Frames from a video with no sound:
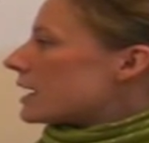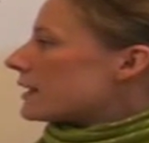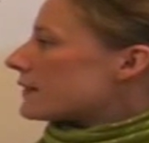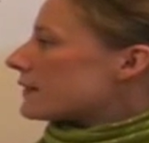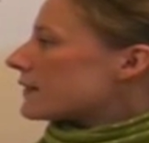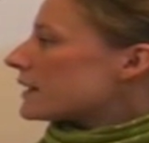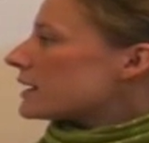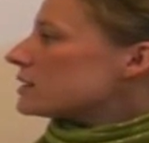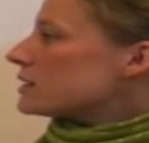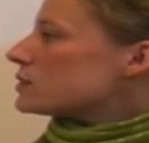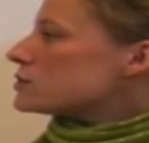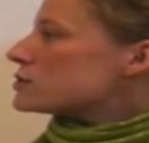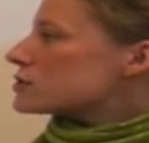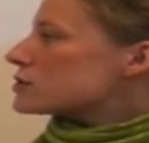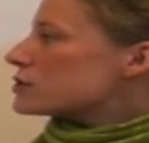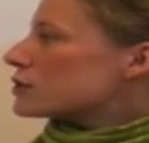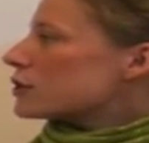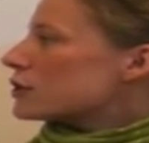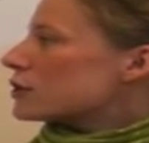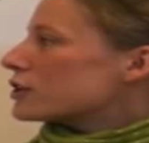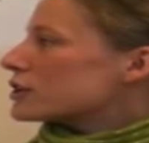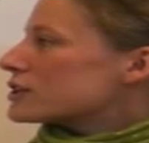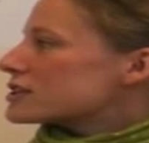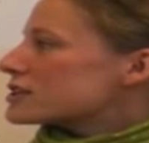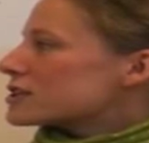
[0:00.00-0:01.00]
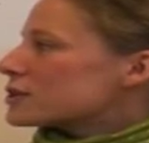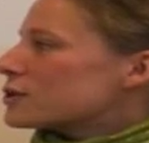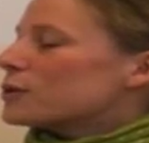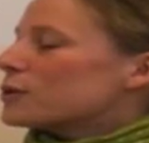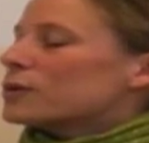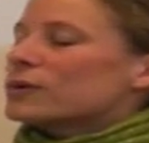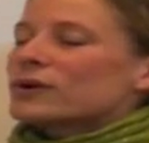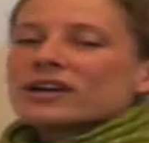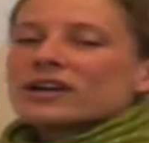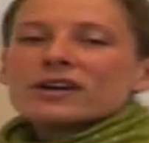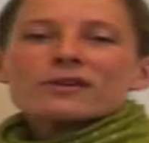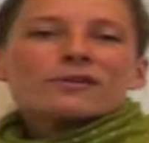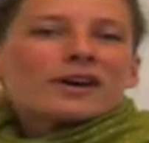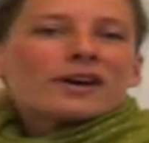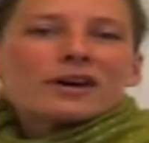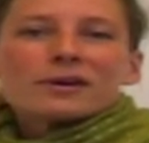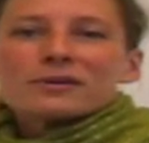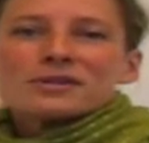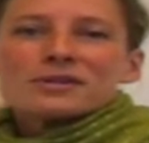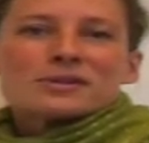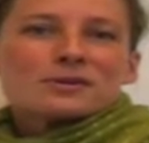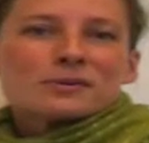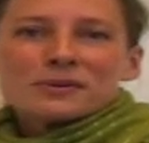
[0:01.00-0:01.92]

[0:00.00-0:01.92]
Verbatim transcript: And then you start calling around